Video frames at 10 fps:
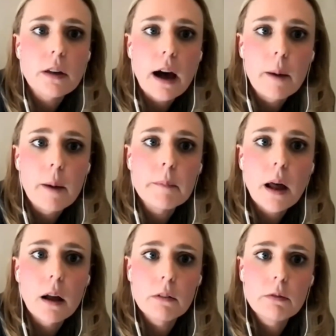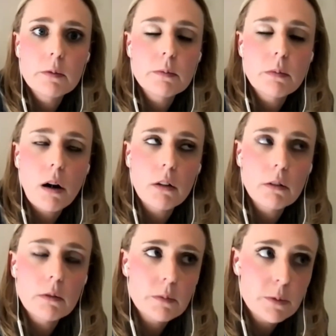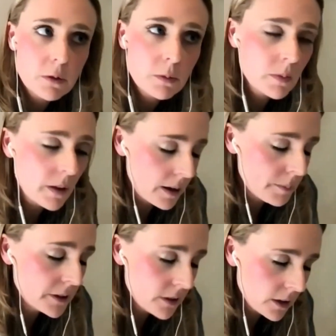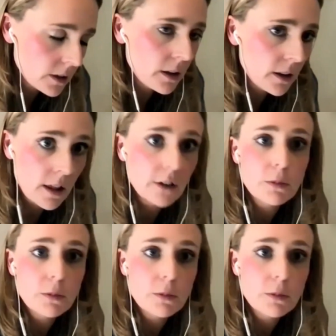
a particularly large